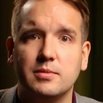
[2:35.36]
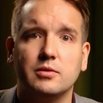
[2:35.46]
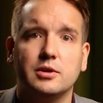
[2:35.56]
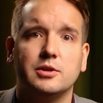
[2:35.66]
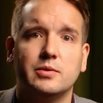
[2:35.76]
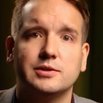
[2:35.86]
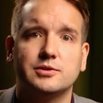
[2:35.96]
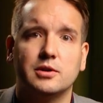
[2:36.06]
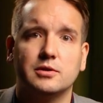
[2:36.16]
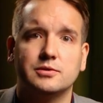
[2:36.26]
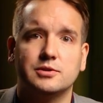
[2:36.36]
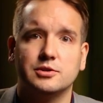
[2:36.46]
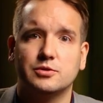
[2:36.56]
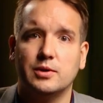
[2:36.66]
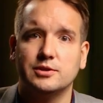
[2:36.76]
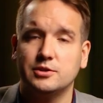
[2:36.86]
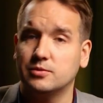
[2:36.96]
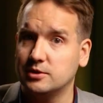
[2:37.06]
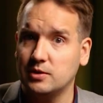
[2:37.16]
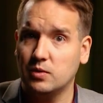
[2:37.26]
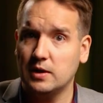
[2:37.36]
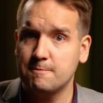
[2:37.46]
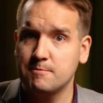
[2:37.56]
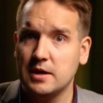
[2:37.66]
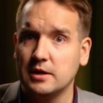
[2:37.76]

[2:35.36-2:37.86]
billion in 2021